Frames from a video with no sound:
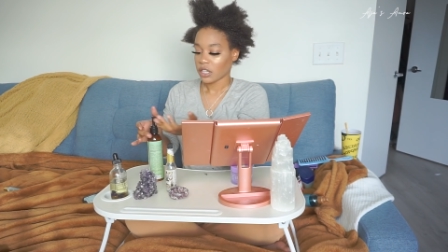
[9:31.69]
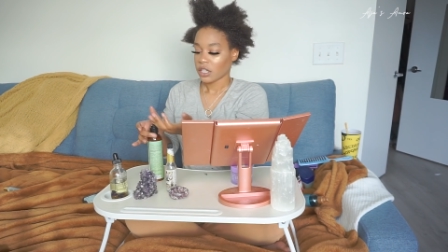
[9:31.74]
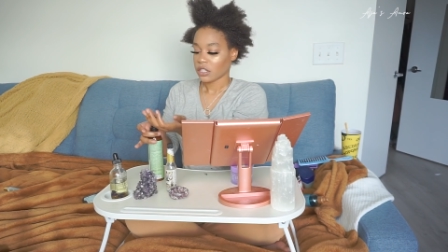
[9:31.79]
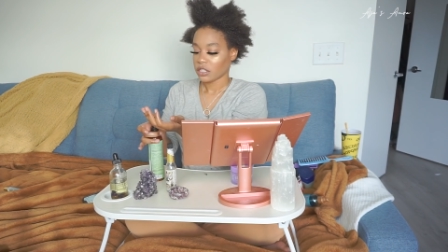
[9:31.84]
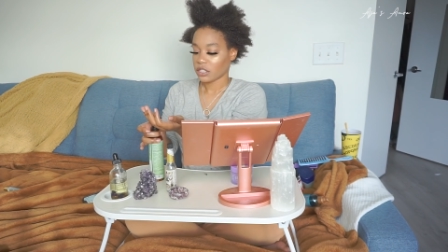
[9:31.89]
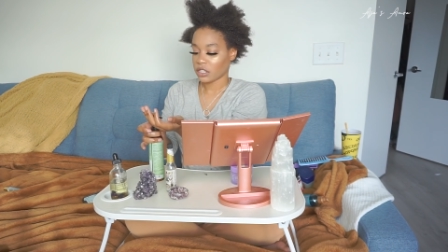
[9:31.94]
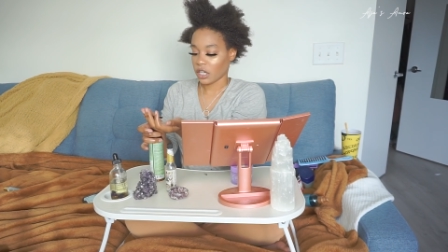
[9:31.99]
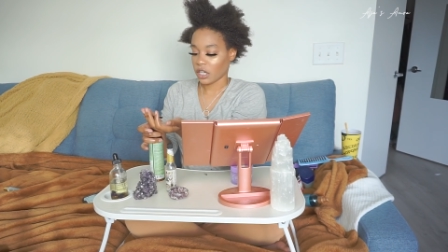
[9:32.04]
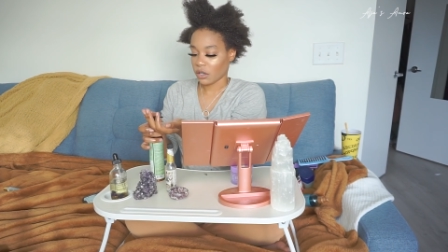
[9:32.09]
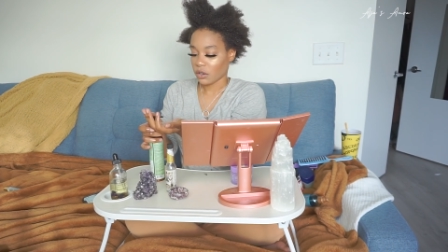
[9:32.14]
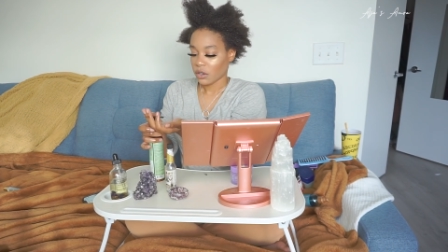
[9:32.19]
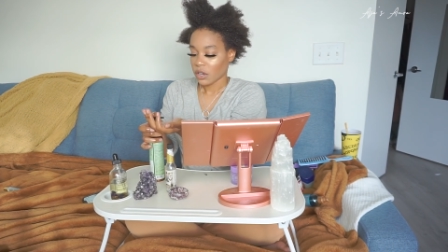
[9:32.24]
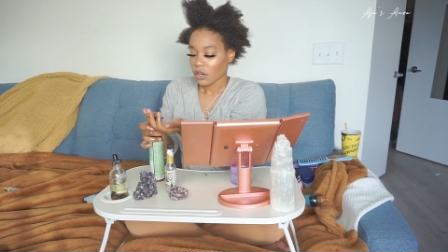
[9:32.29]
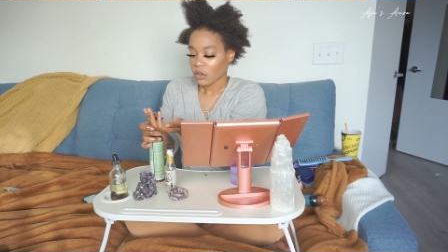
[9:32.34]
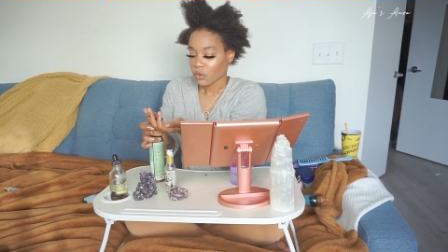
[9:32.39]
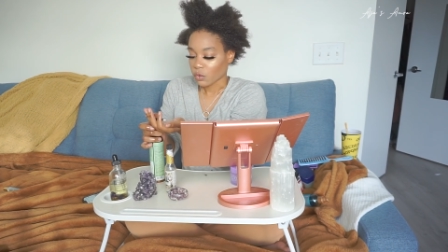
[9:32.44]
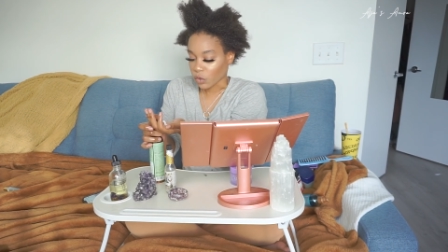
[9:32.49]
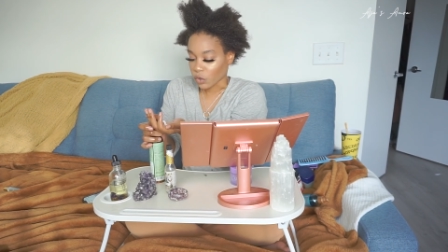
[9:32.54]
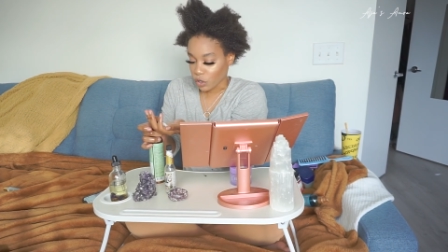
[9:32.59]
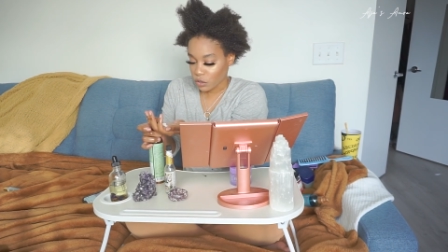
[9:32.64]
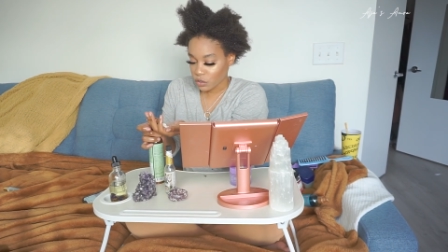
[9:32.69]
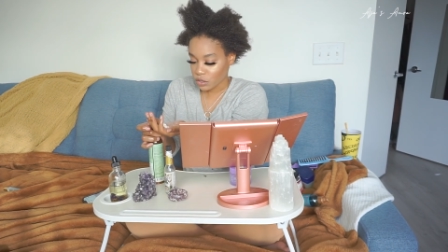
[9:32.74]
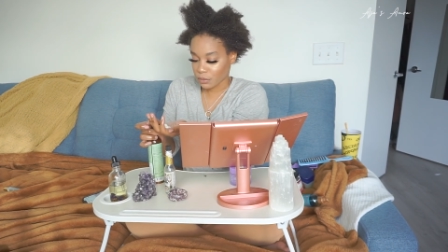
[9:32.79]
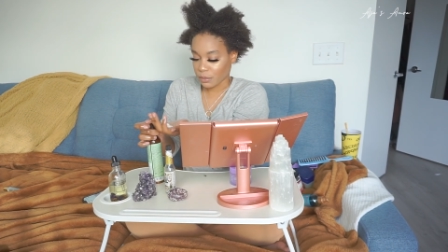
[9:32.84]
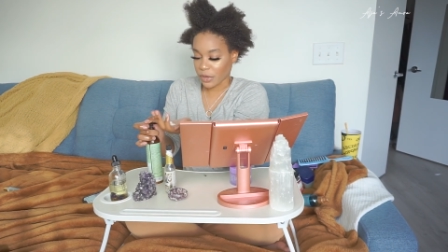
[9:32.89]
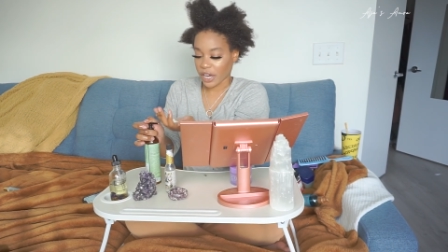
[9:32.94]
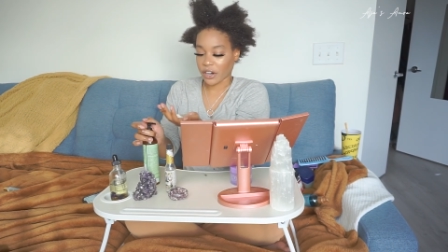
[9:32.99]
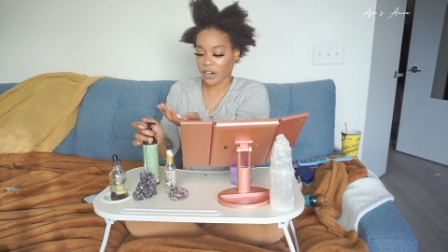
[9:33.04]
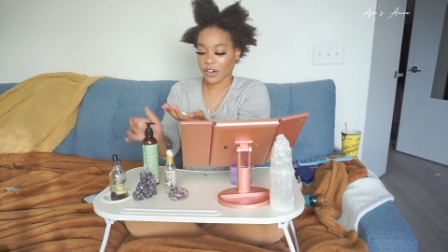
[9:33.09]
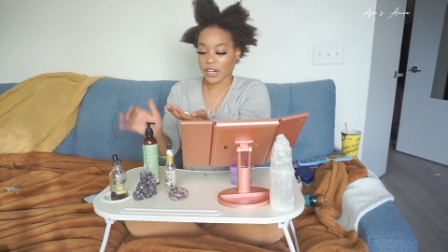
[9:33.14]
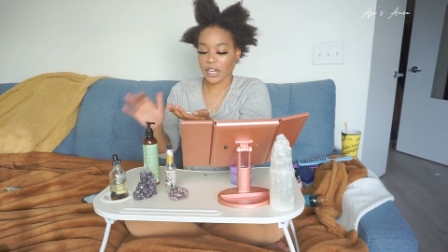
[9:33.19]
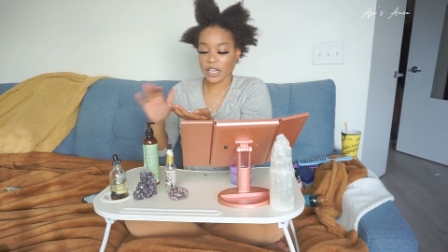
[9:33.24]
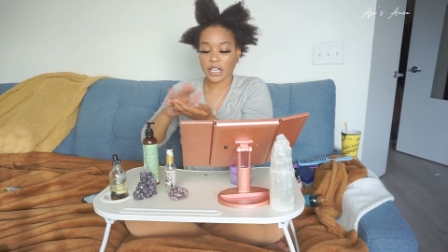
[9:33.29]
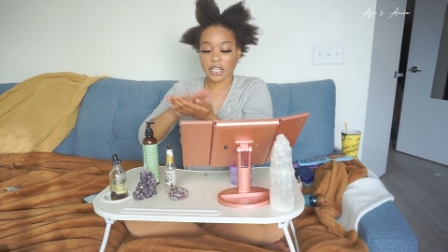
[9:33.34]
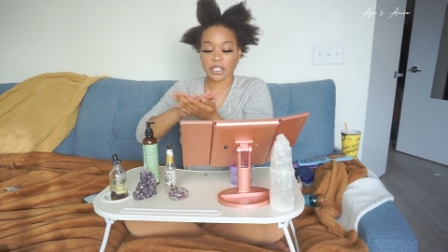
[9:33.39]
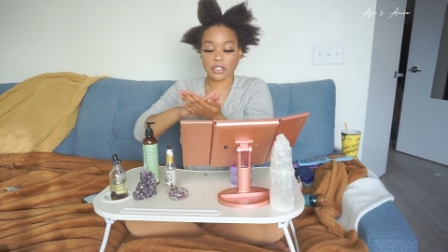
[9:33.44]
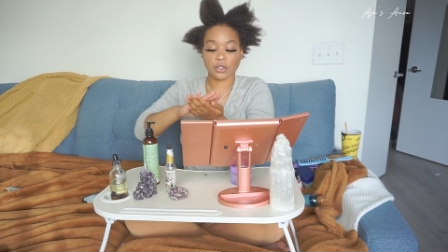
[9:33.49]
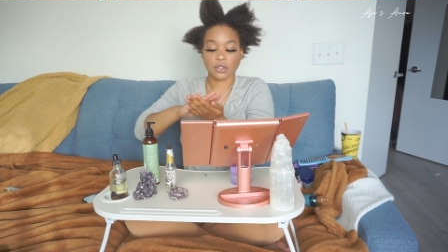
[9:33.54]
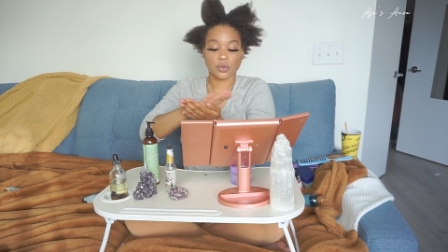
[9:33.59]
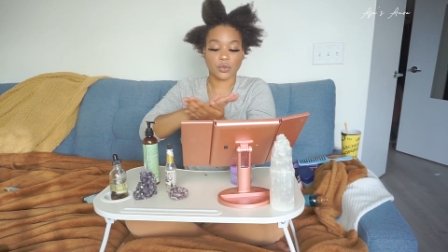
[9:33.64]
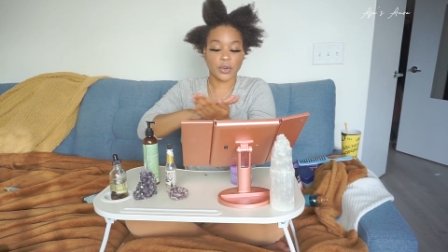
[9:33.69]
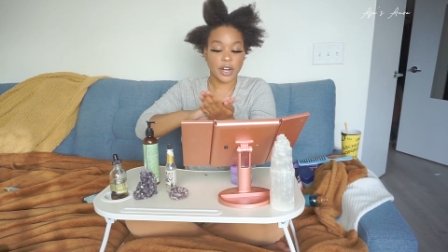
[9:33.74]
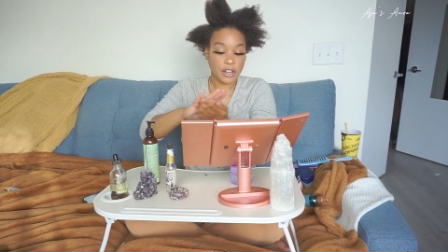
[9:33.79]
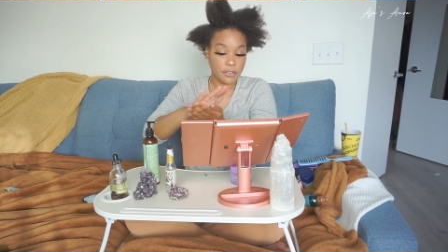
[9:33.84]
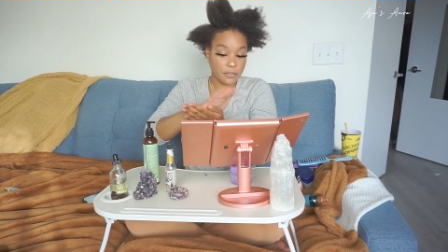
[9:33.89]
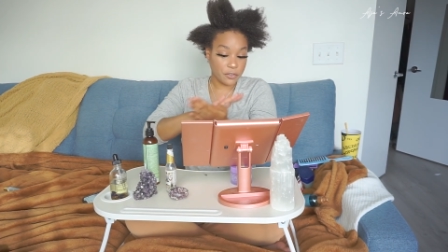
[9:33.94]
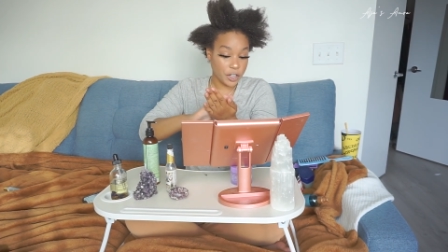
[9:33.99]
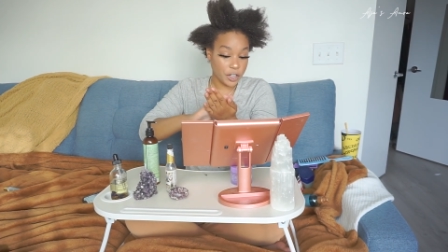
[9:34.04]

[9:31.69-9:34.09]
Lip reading: So rosemary is great for